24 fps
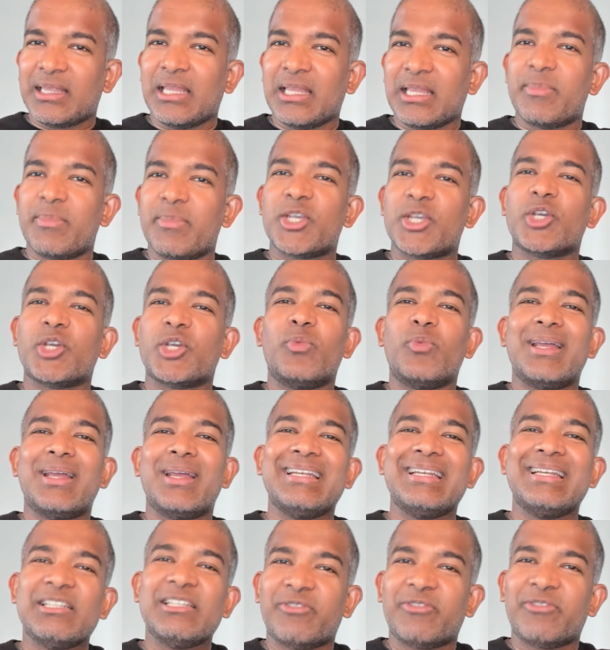they measure
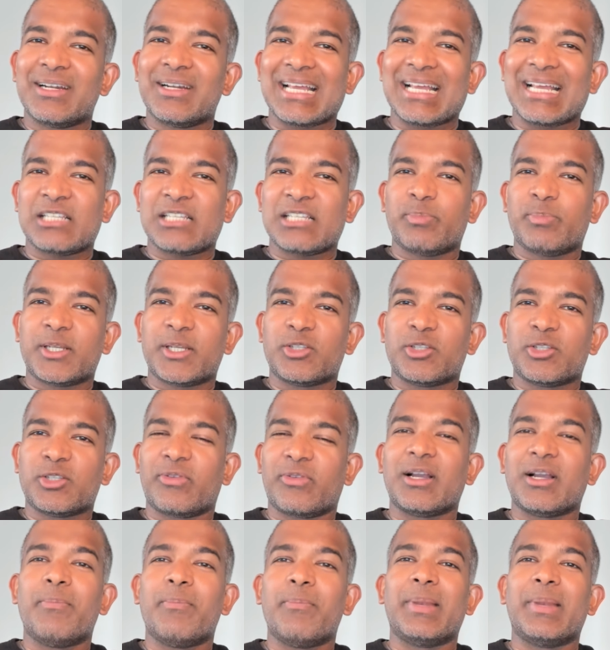very different aspects of
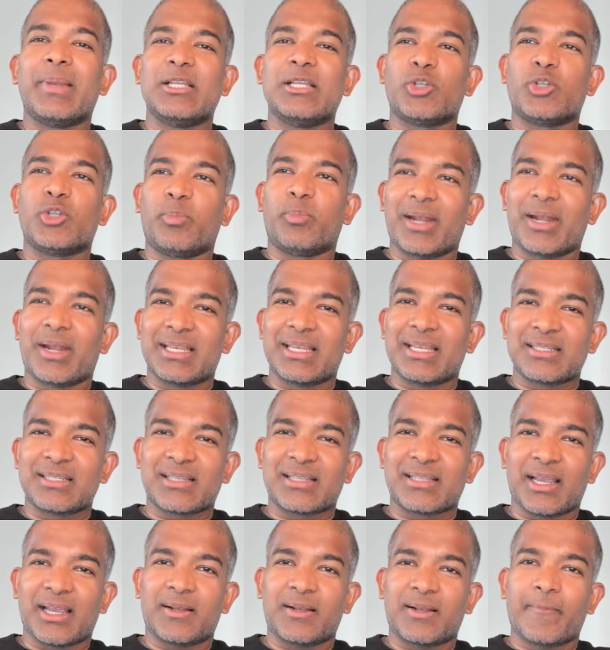a company's operating
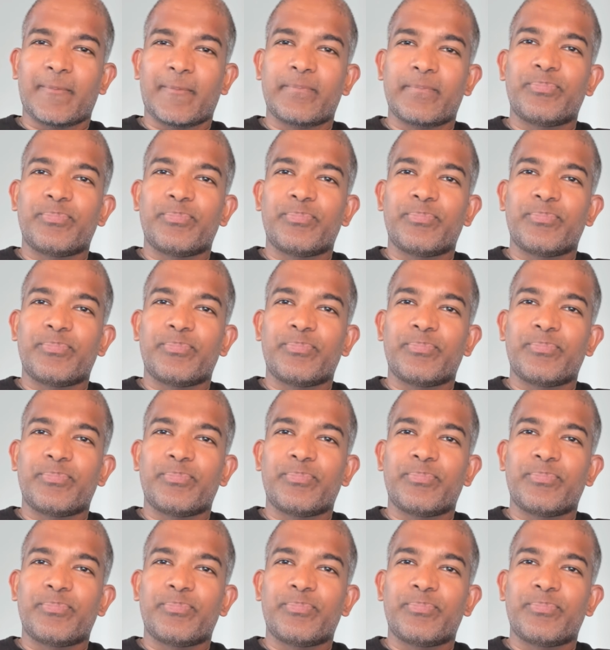cycle.